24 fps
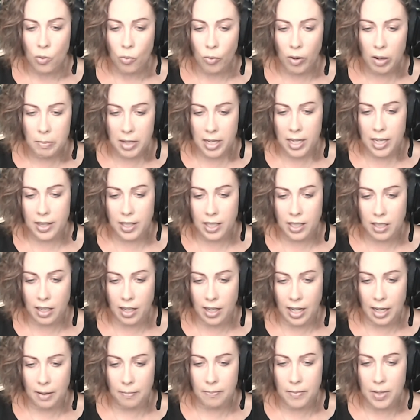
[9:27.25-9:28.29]
women at the
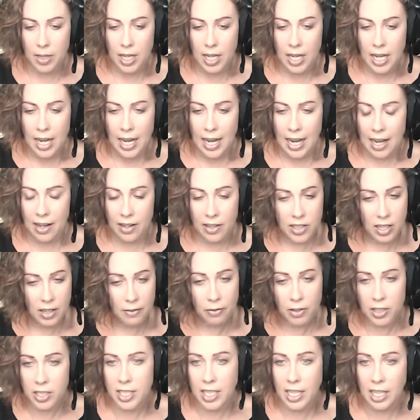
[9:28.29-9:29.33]
time and
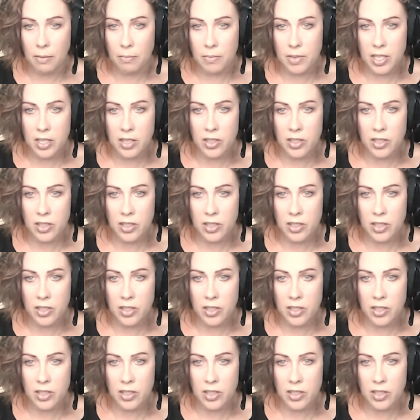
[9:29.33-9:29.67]
different teams.